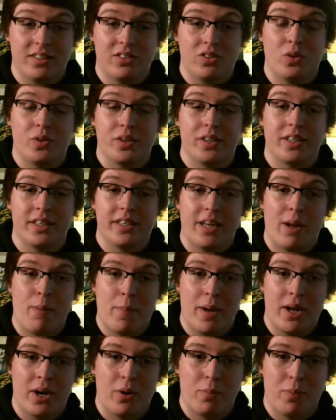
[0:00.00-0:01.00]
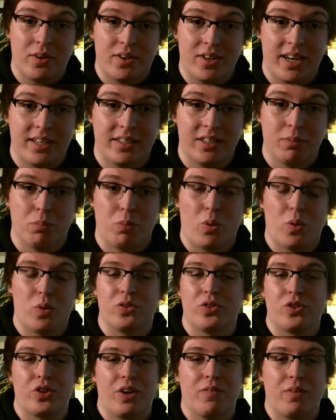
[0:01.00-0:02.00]
That's only going to get better, protecting
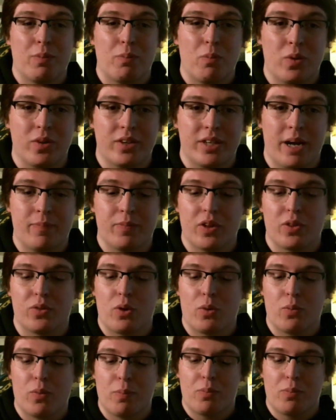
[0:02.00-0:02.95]
Bortles, giving him more time to throw.